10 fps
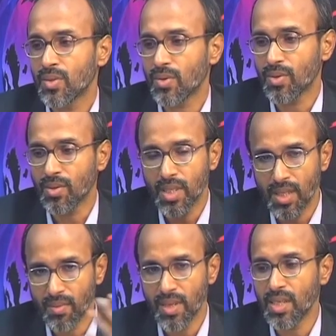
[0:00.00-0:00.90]
So,
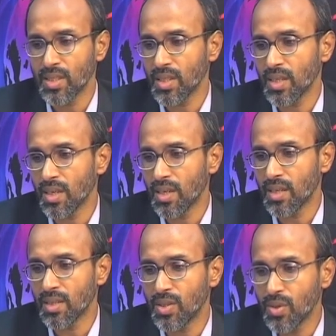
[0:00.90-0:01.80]
the various
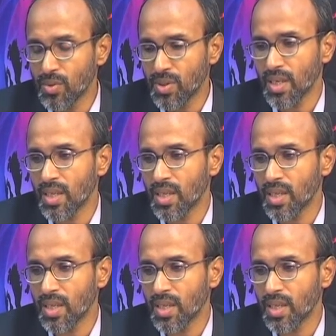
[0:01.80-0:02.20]
issues